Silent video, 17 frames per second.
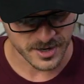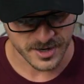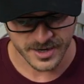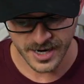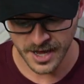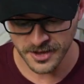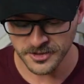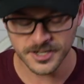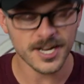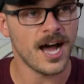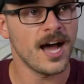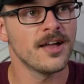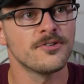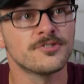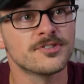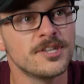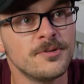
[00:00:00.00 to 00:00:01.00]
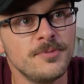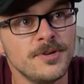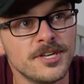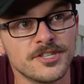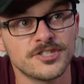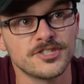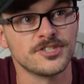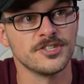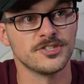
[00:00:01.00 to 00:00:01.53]
Now the title is going to be
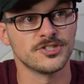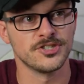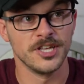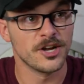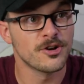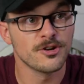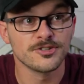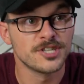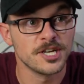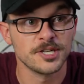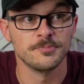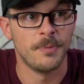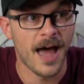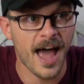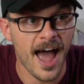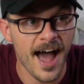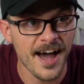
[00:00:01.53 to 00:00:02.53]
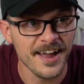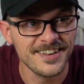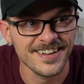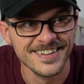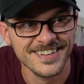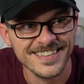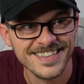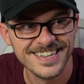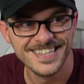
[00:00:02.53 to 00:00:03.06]
Snickers is bad?
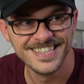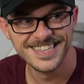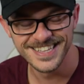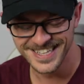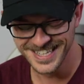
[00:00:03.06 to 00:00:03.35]
Look